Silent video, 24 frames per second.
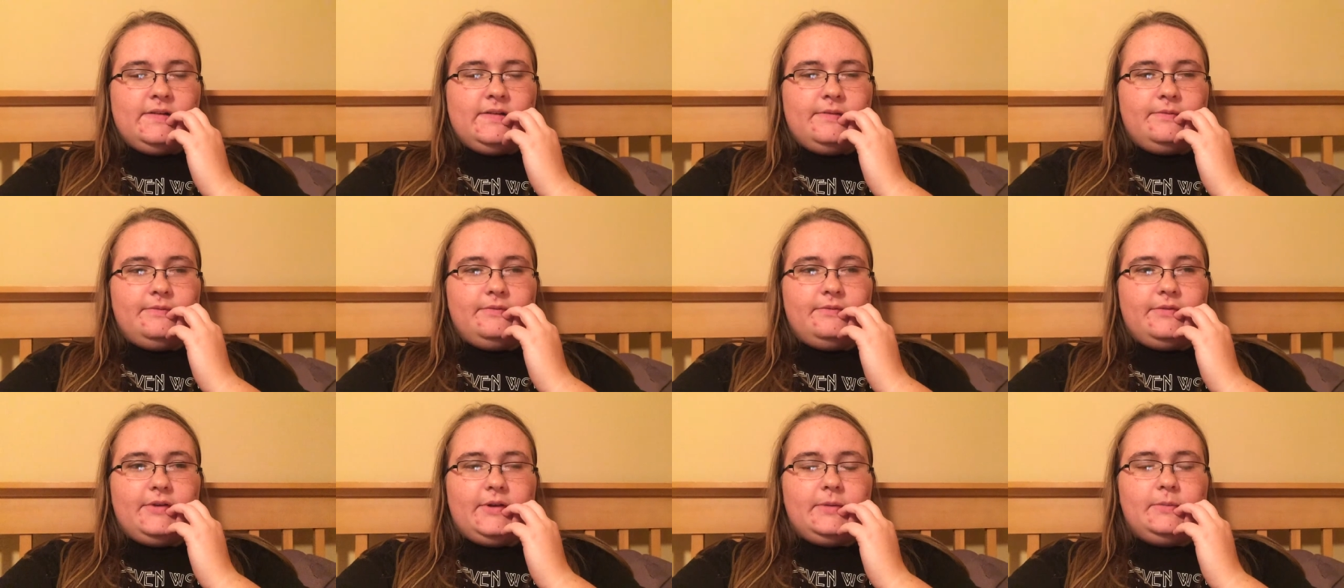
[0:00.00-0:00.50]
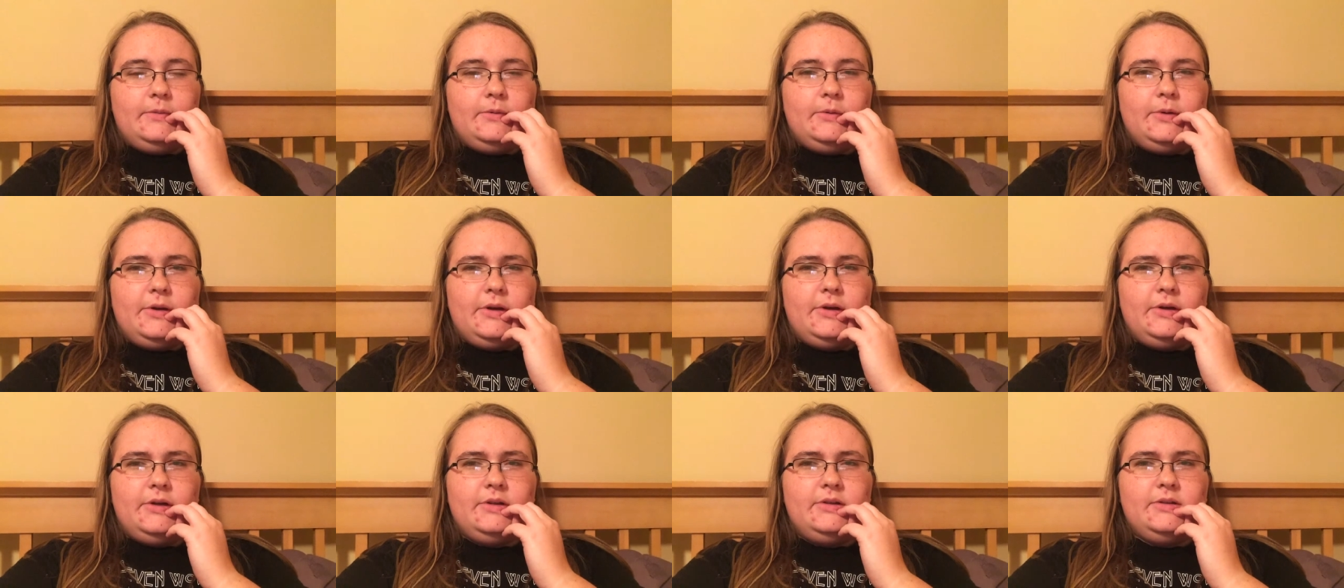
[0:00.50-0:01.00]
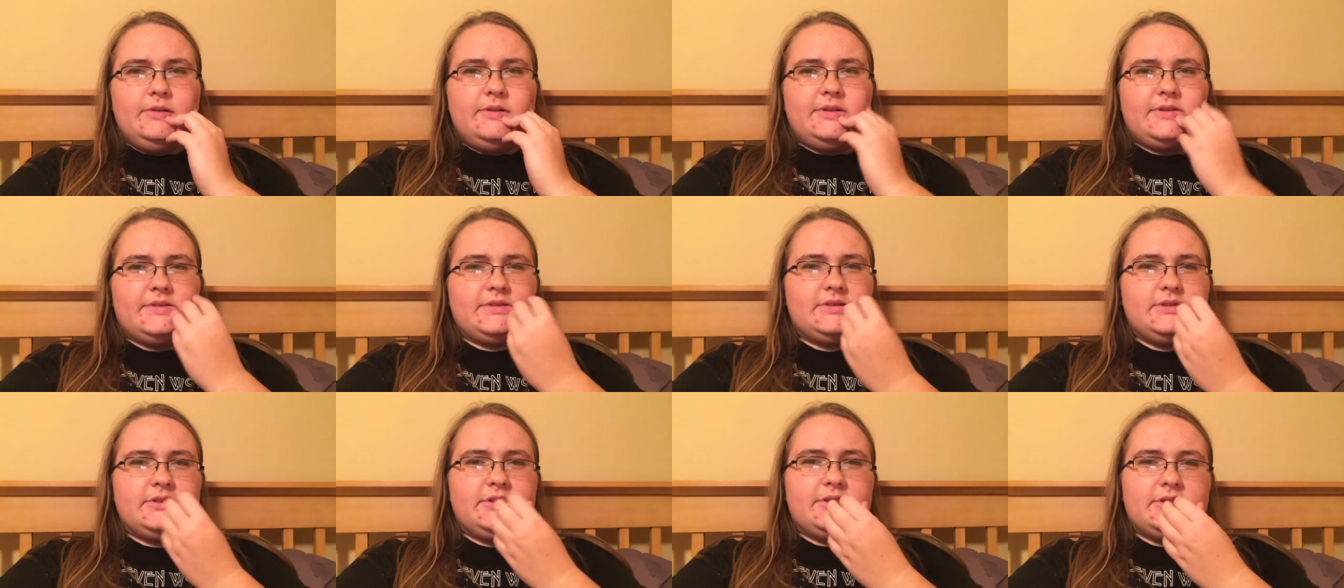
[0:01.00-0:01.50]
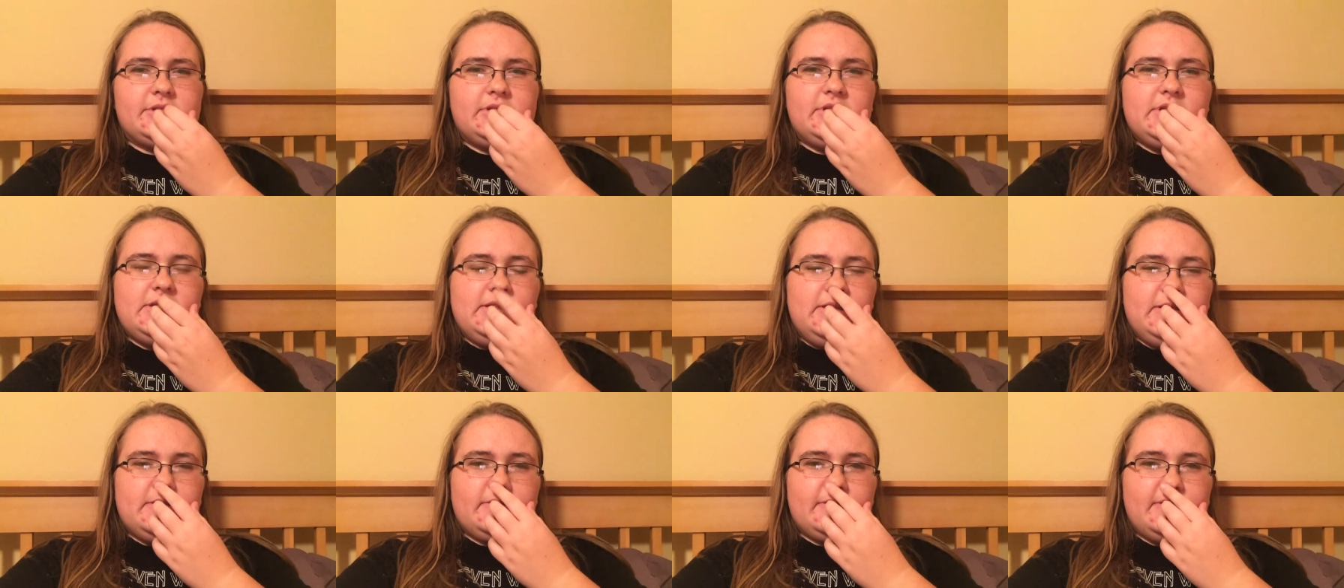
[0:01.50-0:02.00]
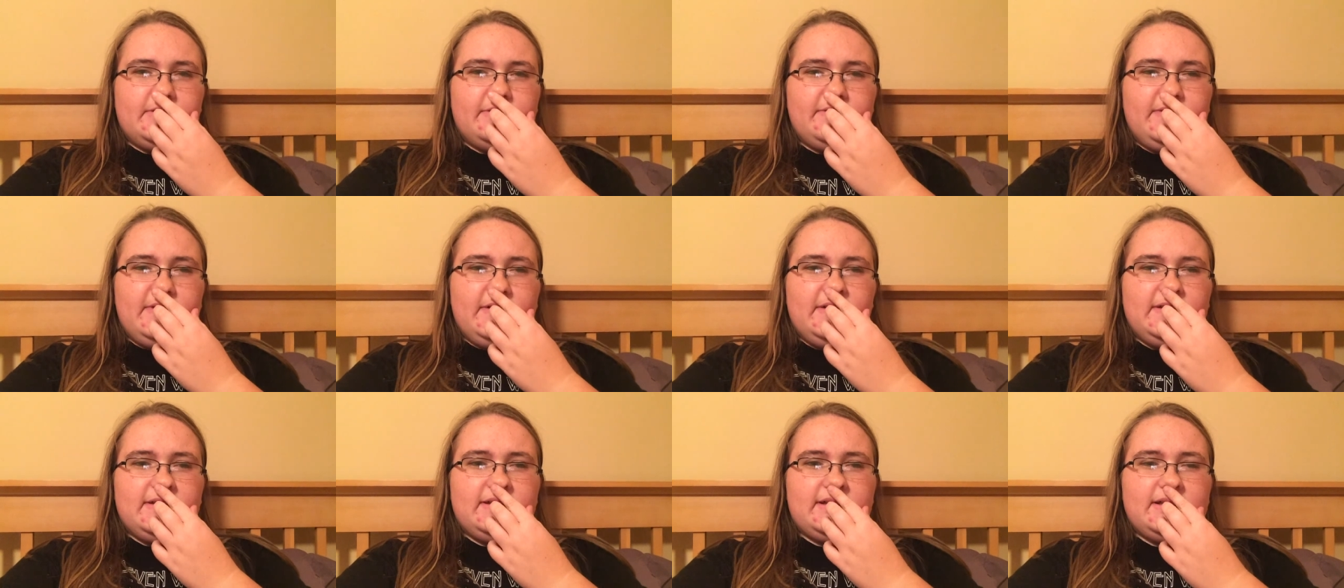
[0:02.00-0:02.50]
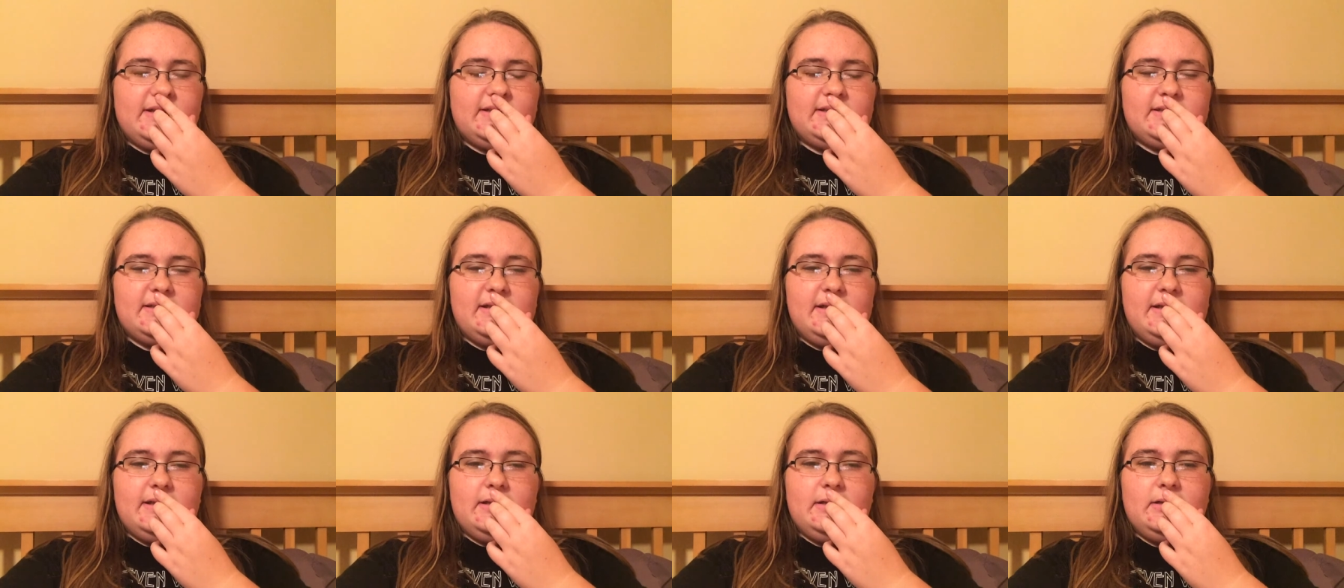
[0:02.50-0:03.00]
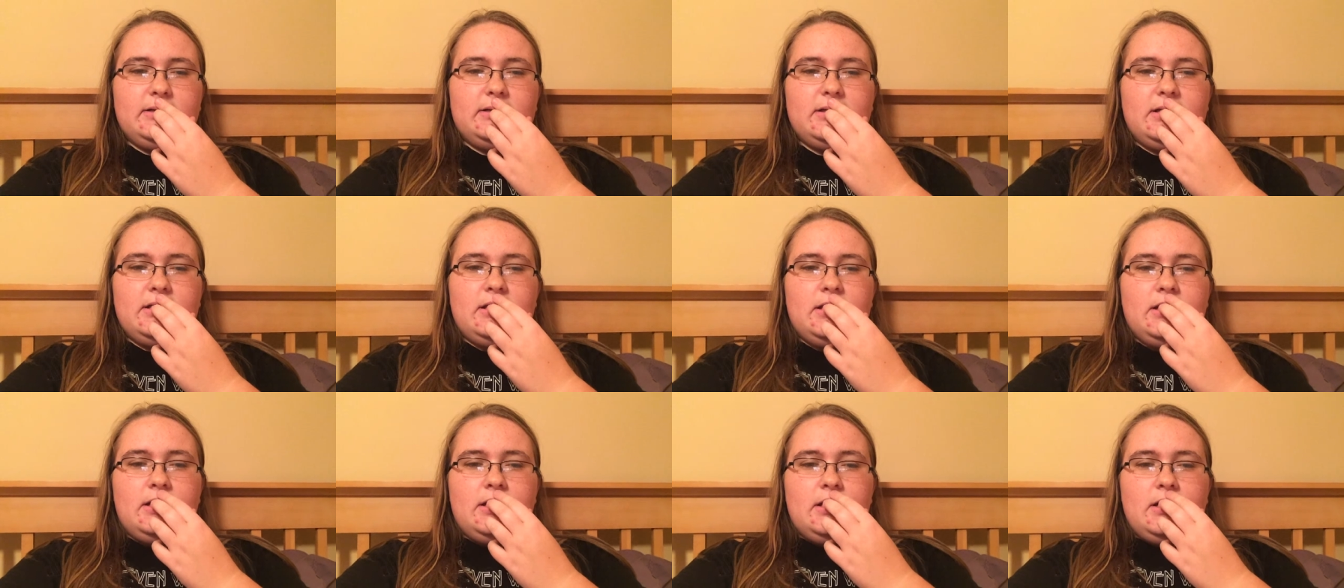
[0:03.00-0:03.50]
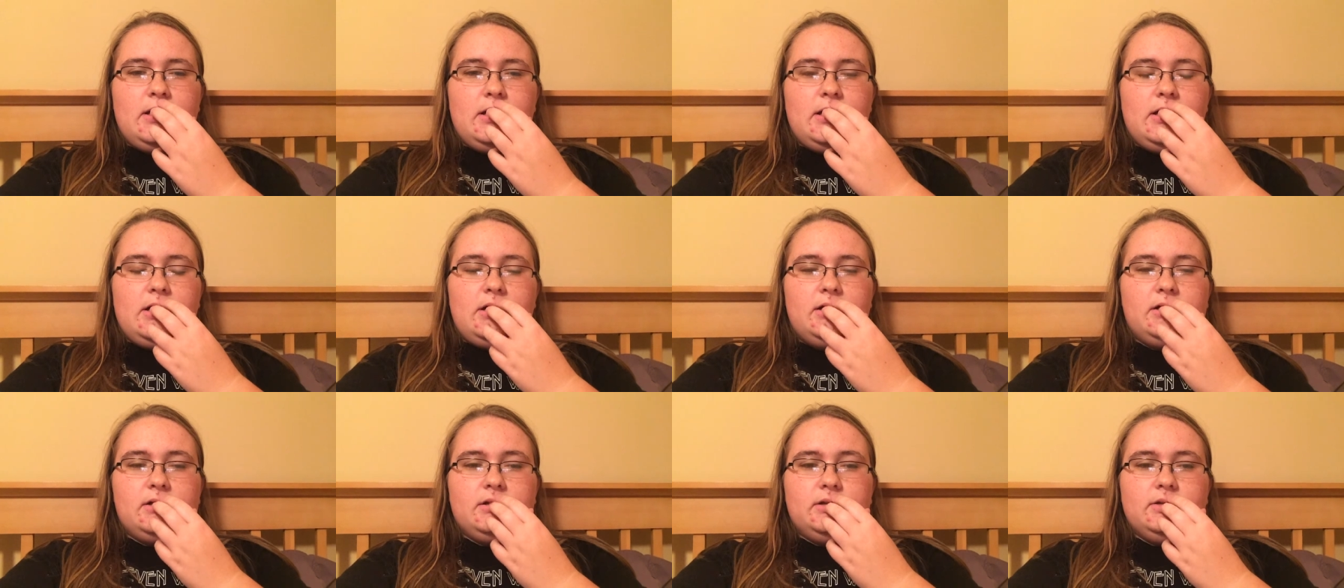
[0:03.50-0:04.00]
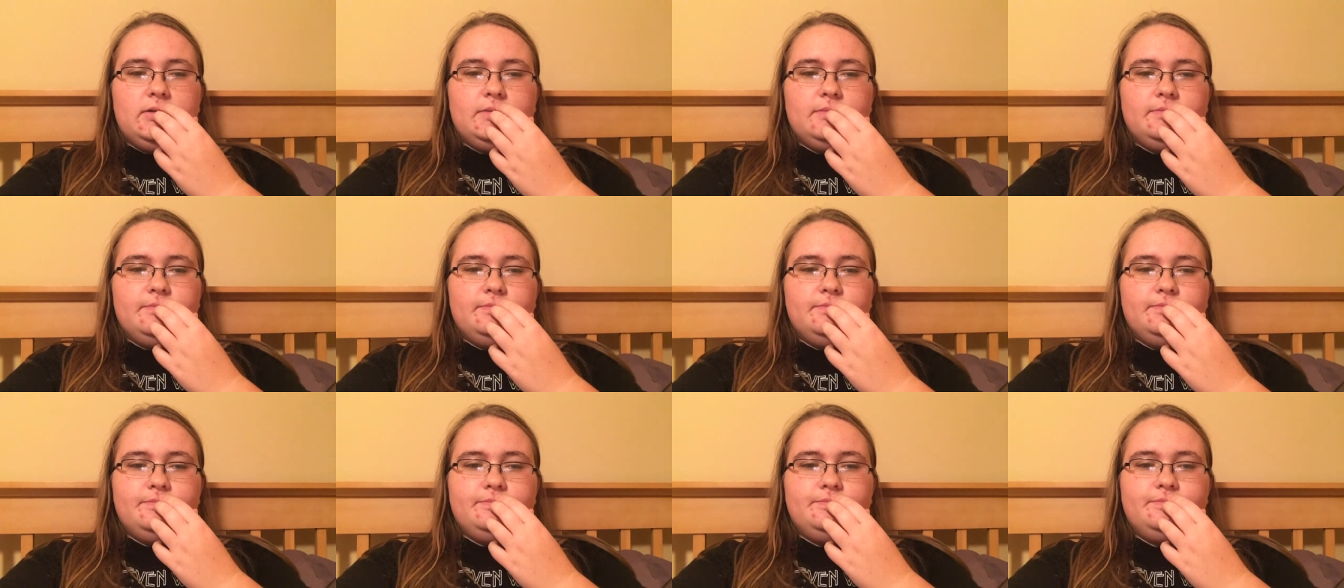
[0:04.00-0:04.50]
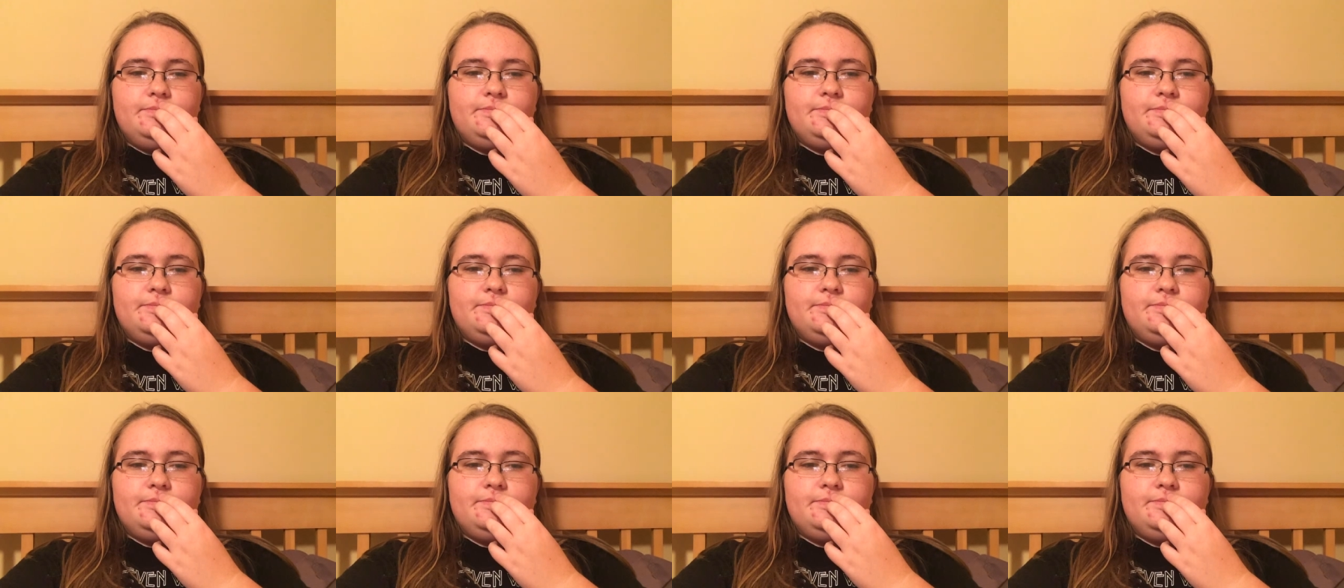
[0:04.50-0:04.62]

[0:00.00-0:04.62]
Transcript: In February 2013, around Valentine's Day. Um,